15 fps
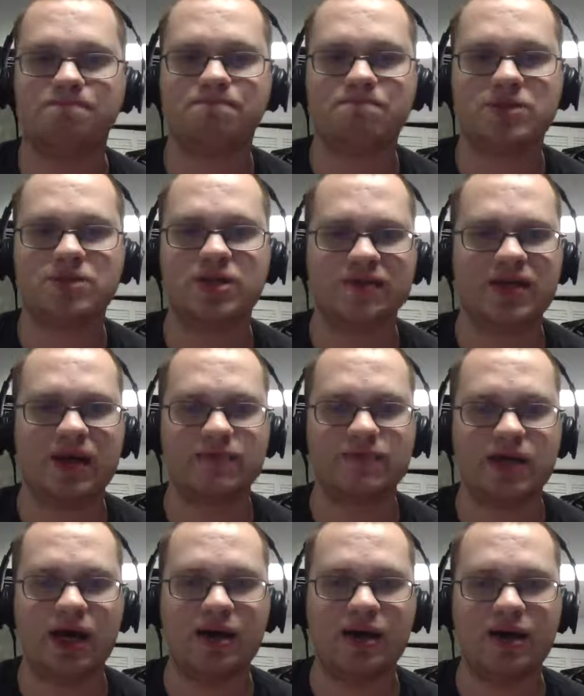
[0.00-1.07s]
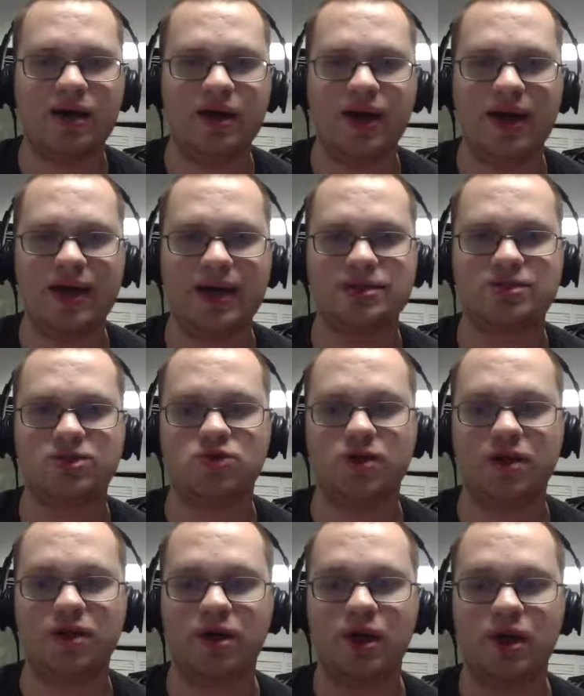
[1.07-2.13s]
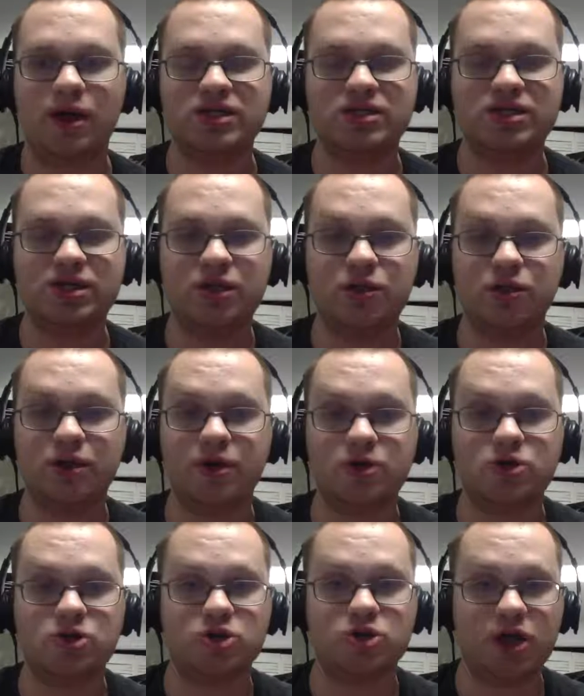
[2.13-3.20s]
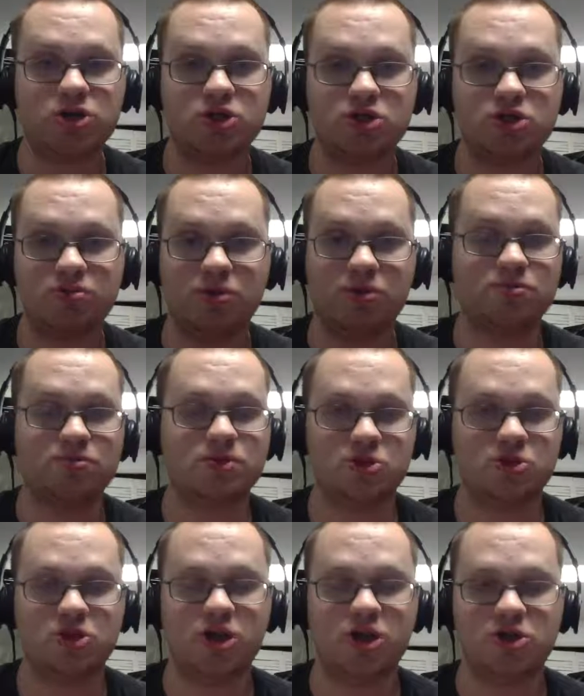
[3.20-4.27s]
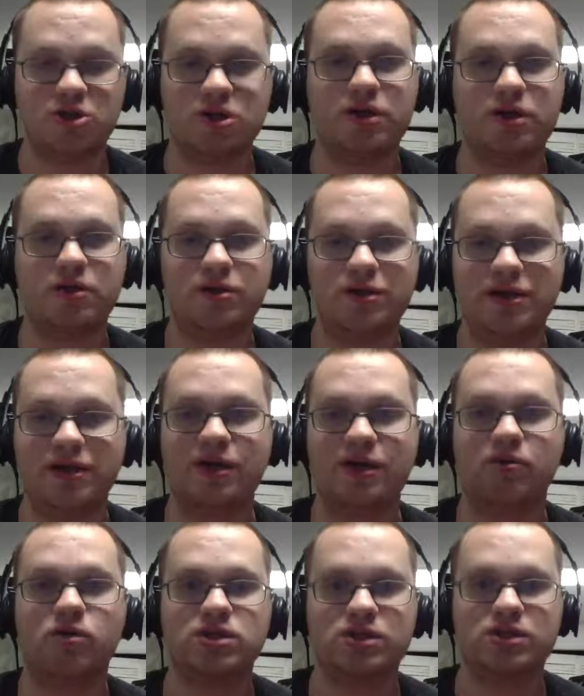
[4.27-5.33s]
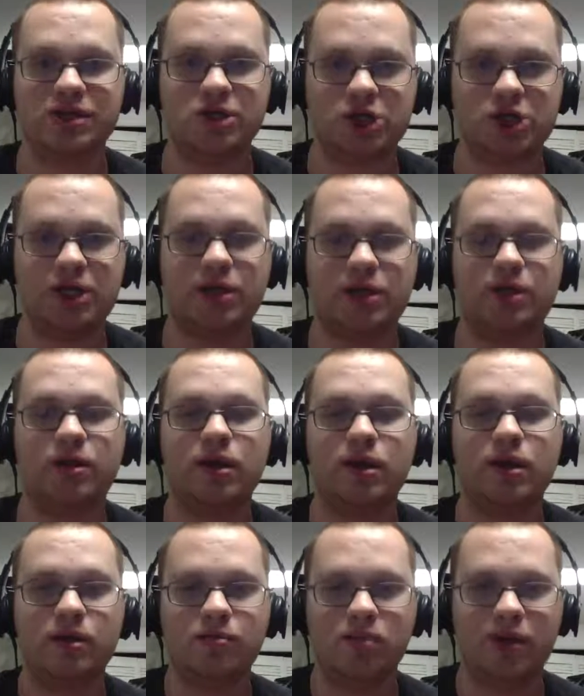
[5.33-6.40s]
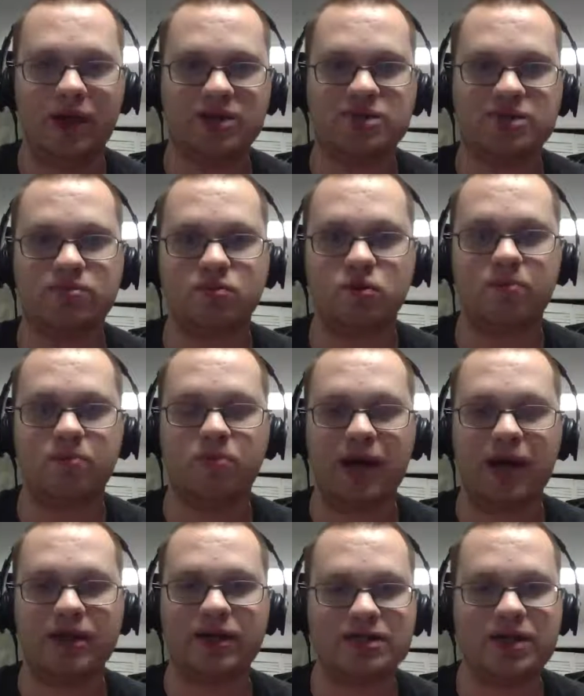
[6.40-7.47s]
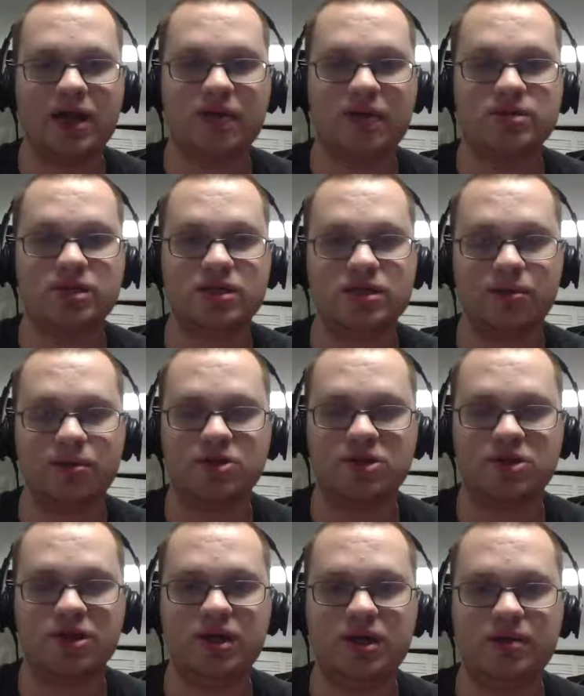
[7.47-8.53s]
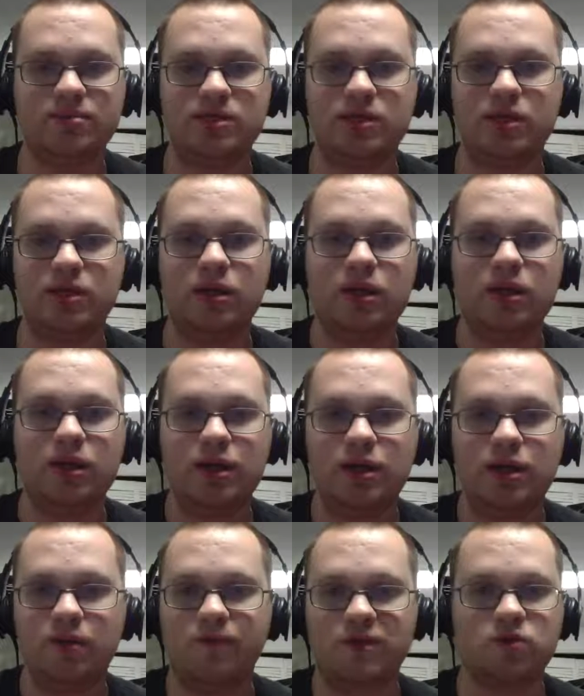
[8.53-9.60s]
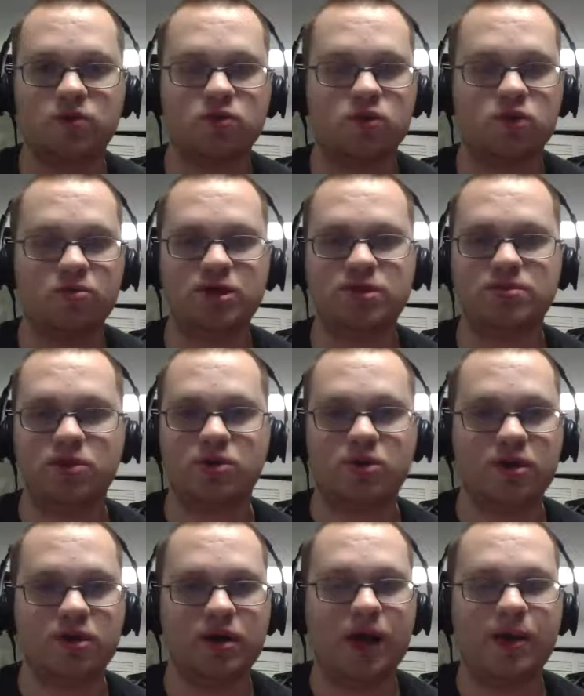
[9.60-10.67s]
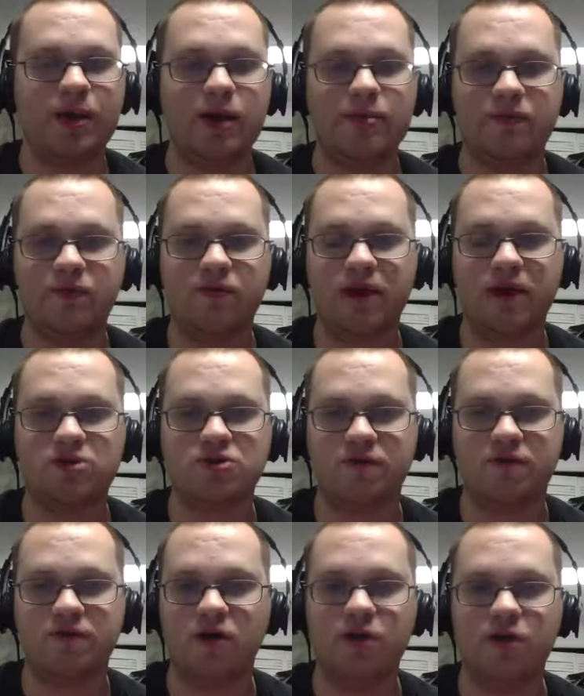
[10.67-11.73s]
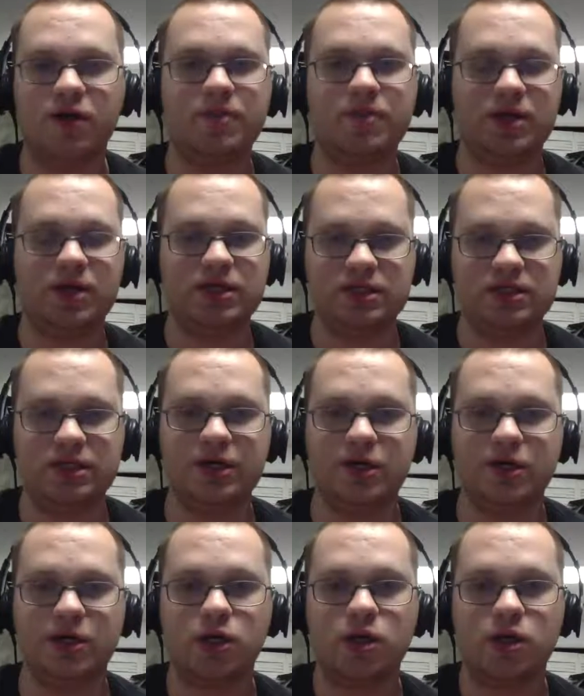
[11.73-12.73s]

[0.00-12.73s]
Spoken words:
sometimes high A guys to sort of continue their instructional league. You can get more teaching and playing some more practice games against other teams. And Victor Robles could have gone there before Arizona Fall League, but he's here.